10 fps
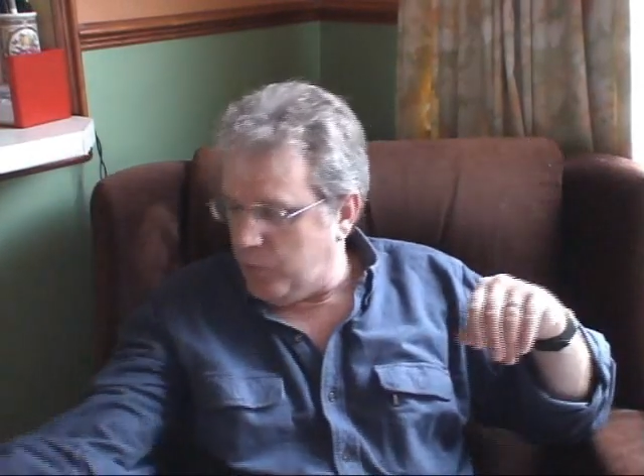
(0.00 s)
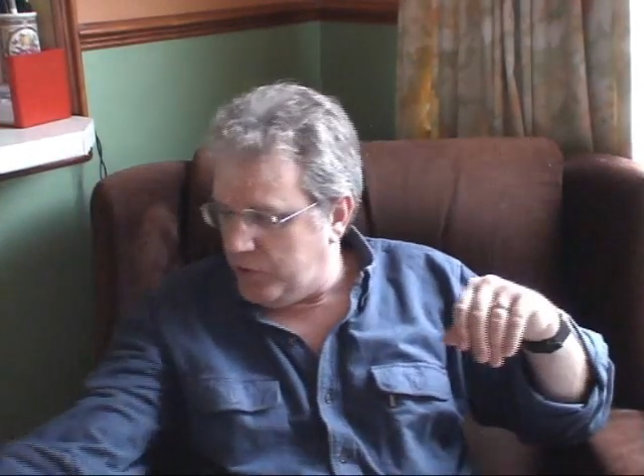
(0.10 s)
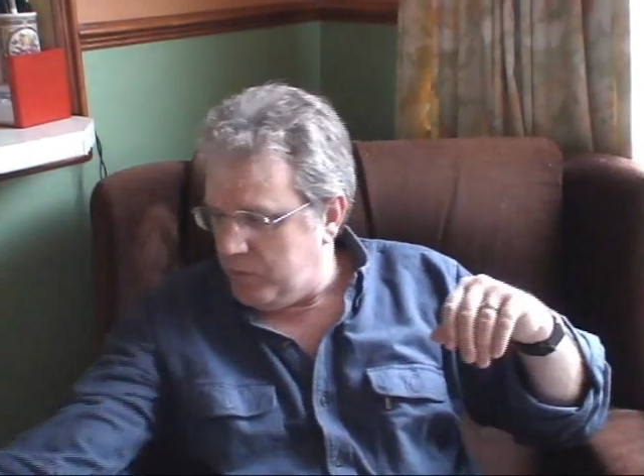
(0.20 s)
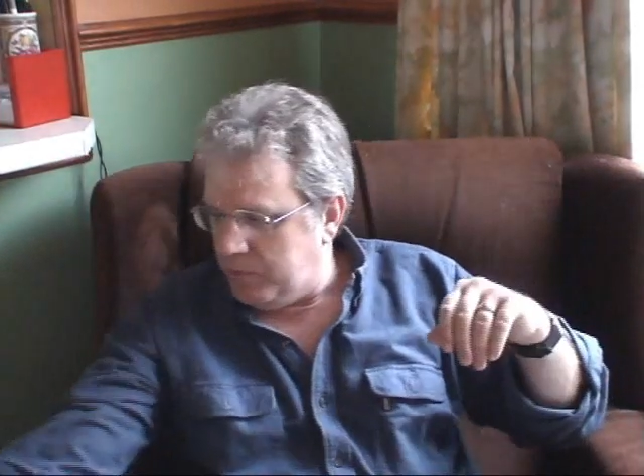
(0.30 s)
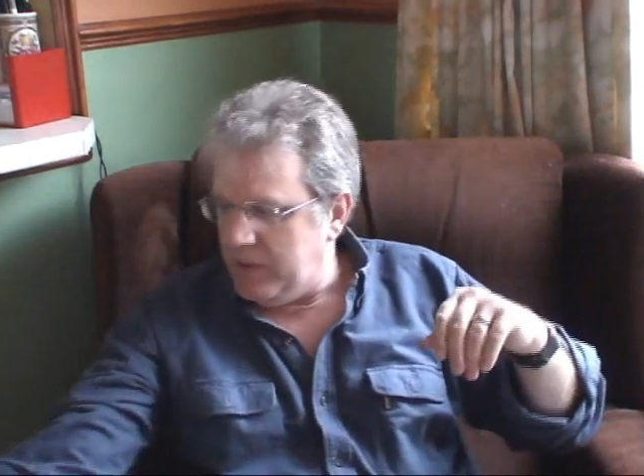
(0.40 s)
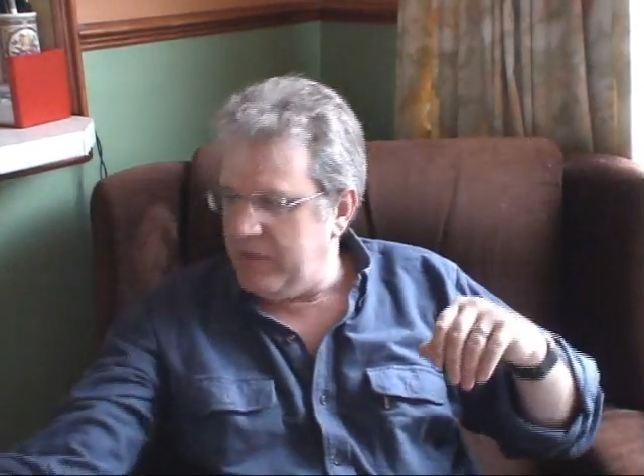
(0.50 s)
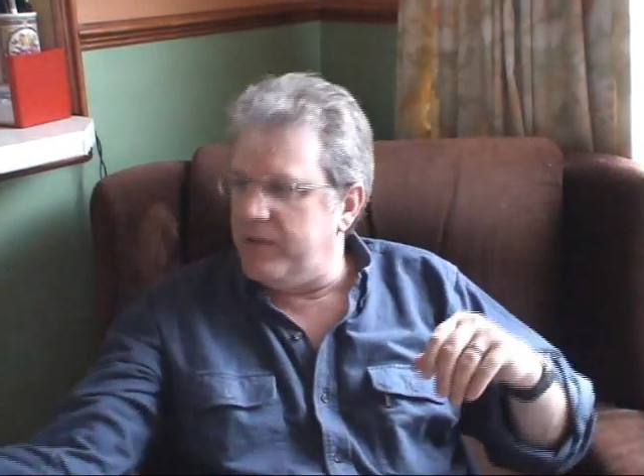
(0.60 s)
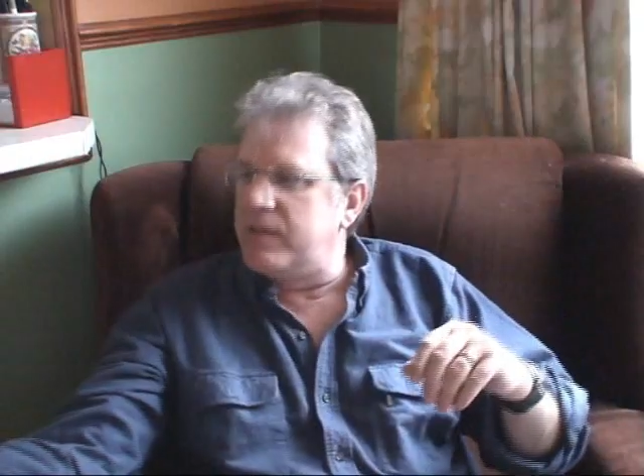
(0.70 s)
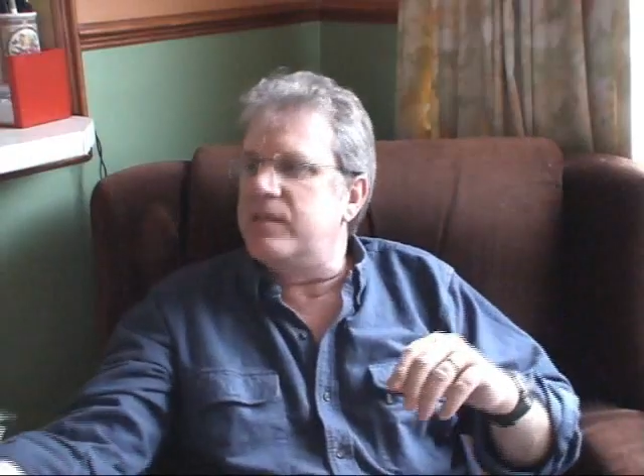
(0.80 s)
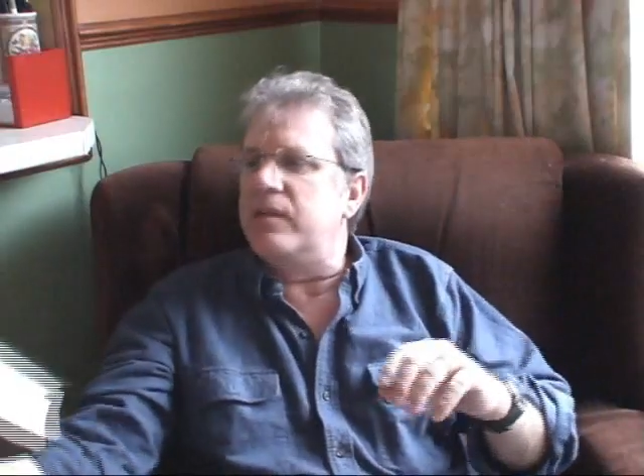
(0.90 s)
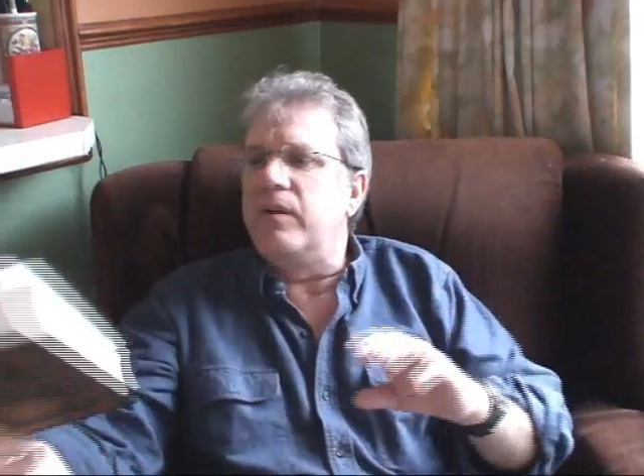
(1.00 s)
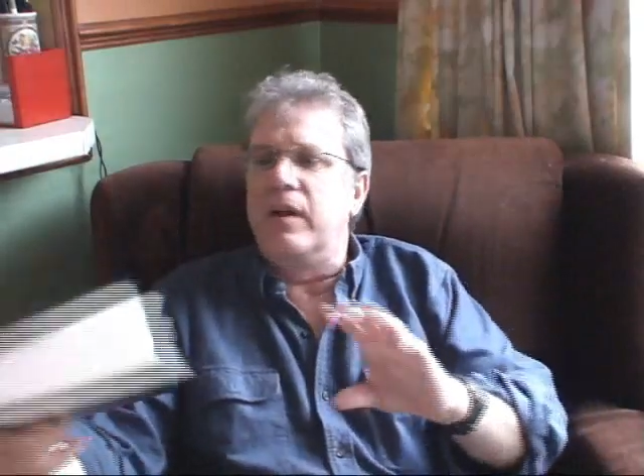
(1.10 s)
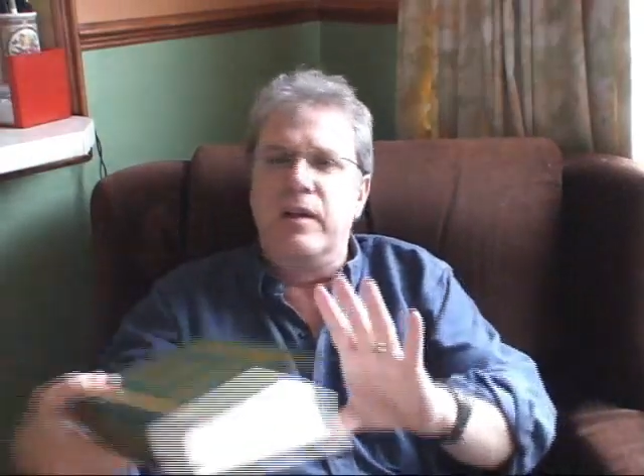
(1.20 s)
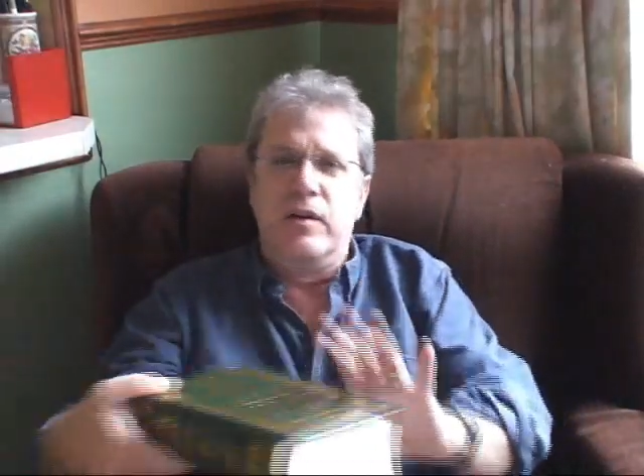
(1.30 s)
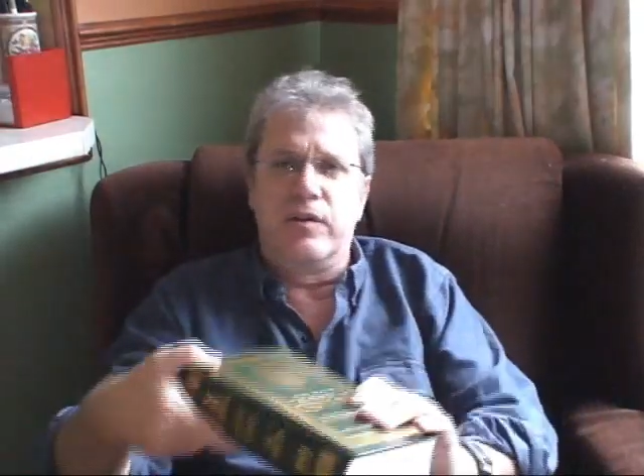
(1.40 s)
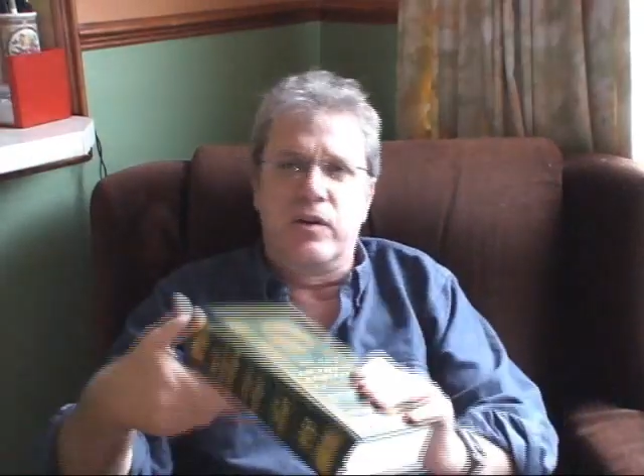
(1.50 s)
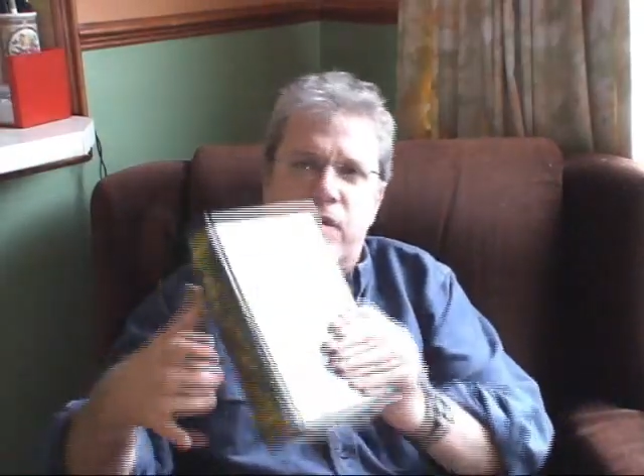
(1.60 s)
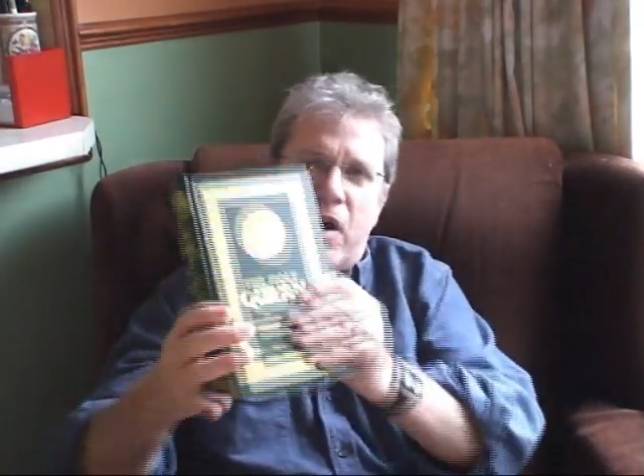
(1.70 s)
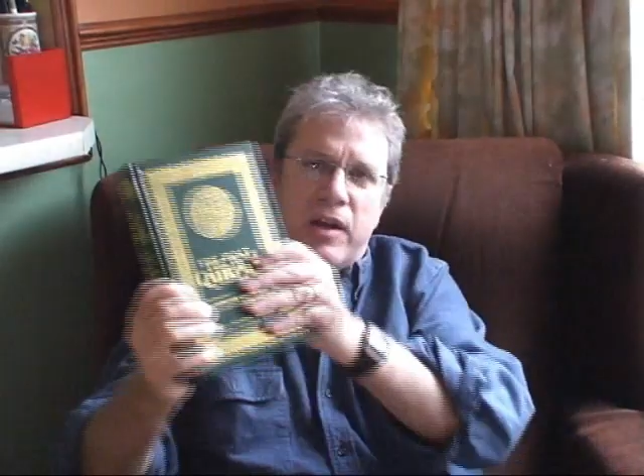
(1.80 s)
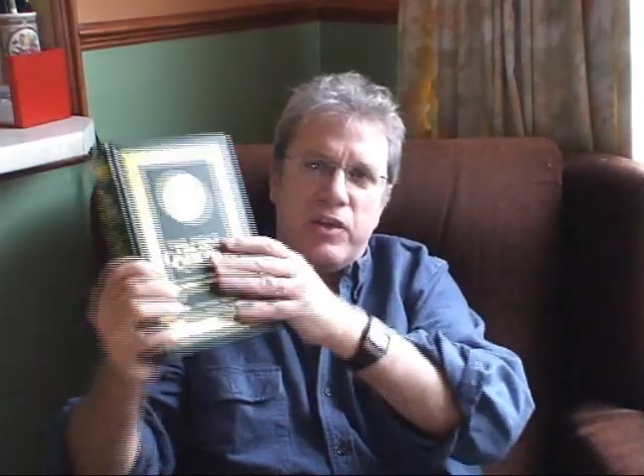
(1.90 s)
Well, you believe this is it right here. The
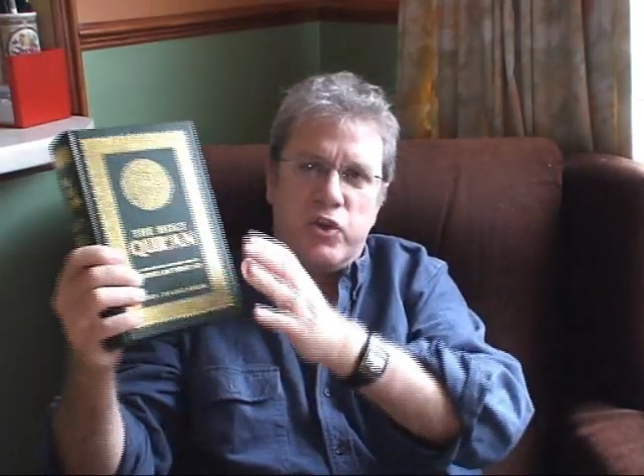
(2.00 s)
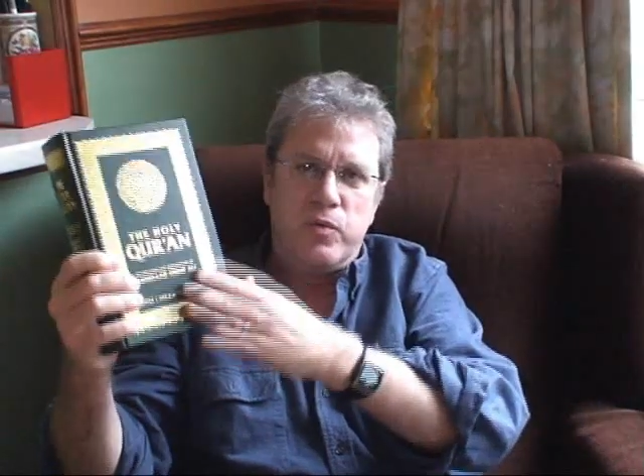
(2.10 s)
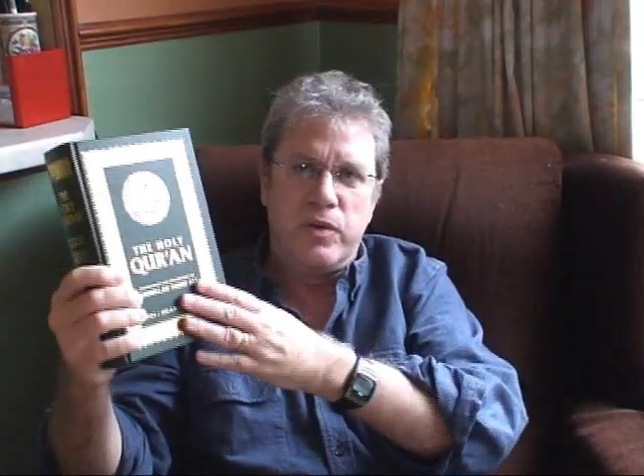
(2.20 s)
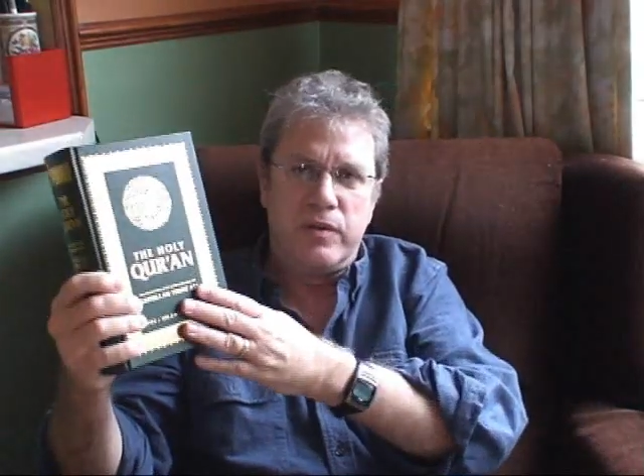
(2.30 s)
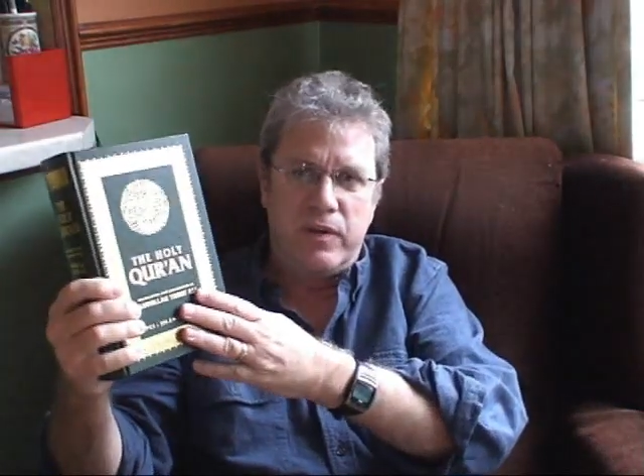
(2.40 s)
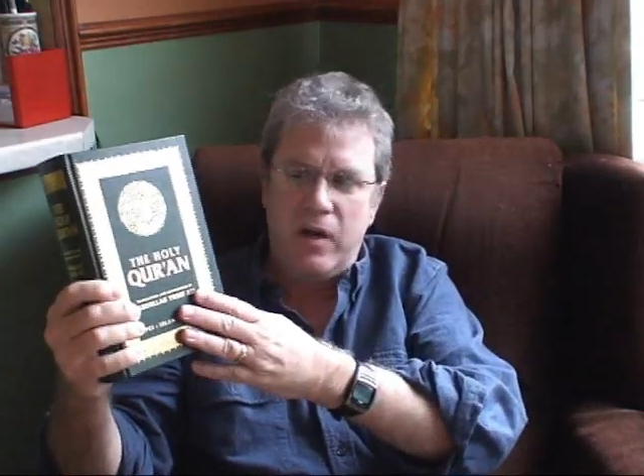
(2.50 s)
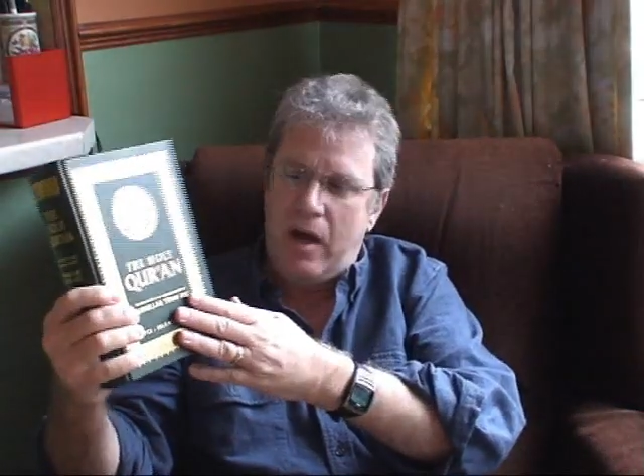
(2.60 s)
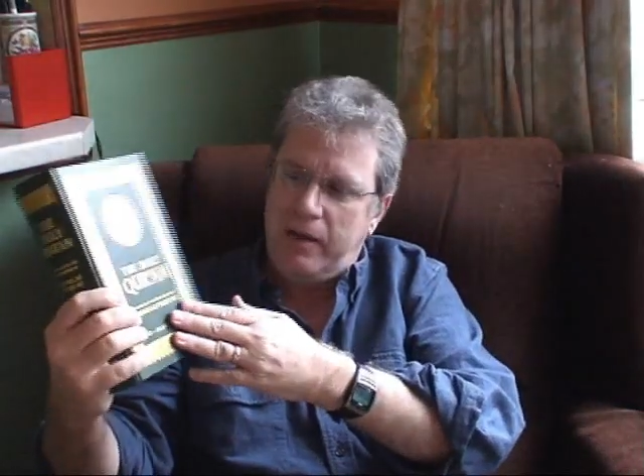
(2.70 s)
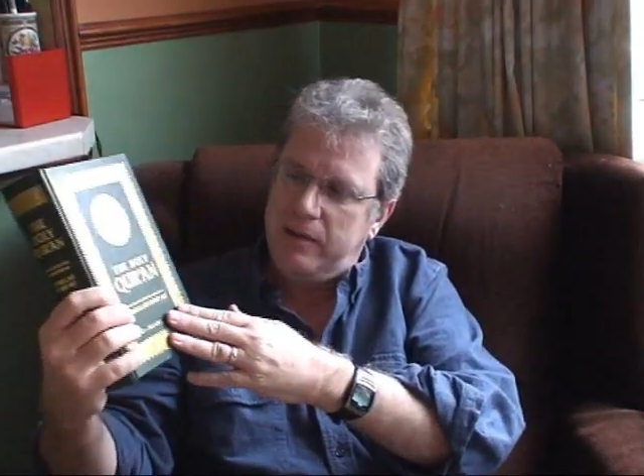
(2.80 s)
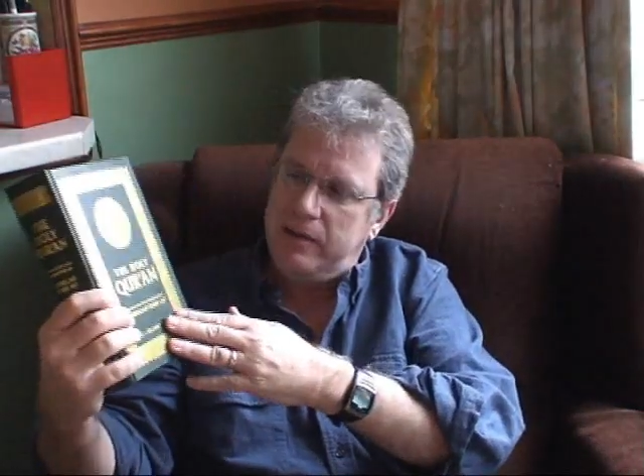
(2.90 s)
Qur'an is your Word of God.